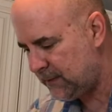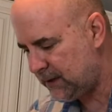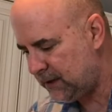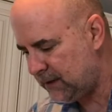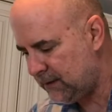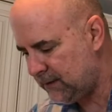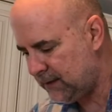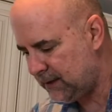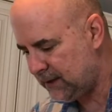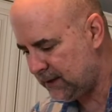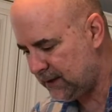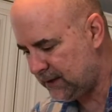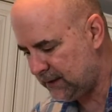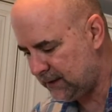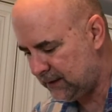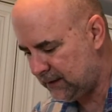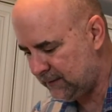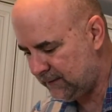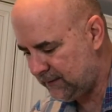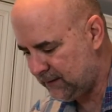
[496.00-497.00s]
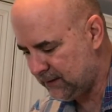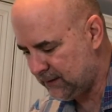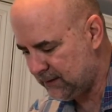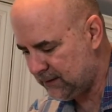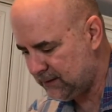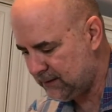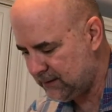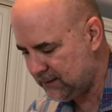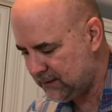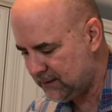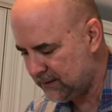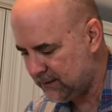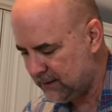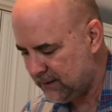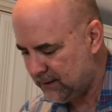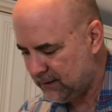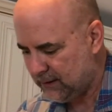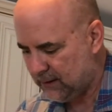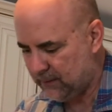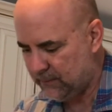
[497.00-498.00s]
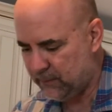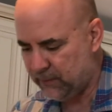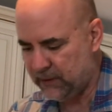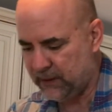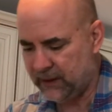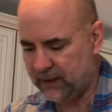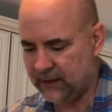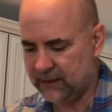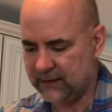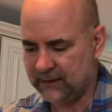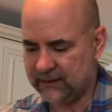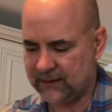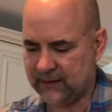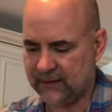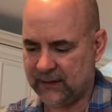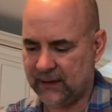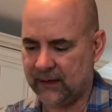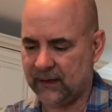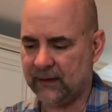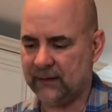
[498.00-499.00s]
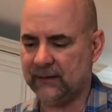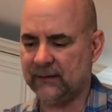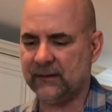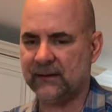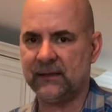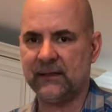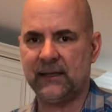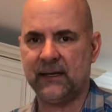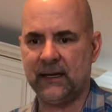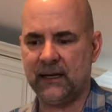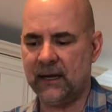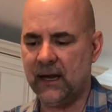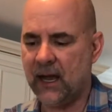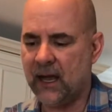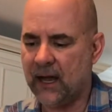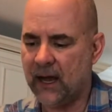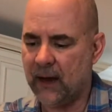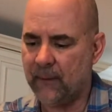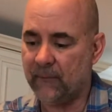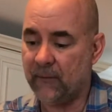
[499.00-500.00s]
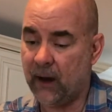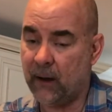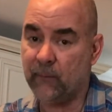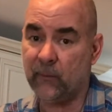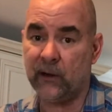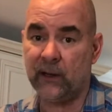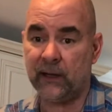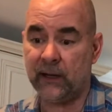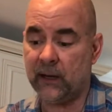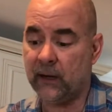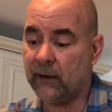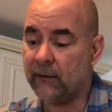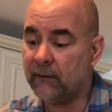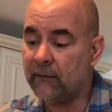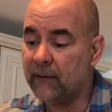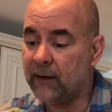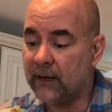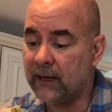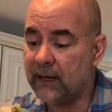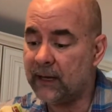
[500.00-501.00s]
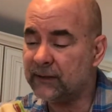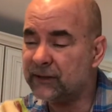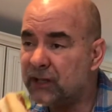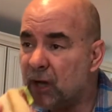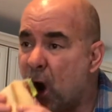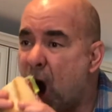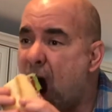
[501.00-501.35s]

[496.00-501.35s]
go ahead and give you a bite of this sucker and see. I'm really hungry right now too.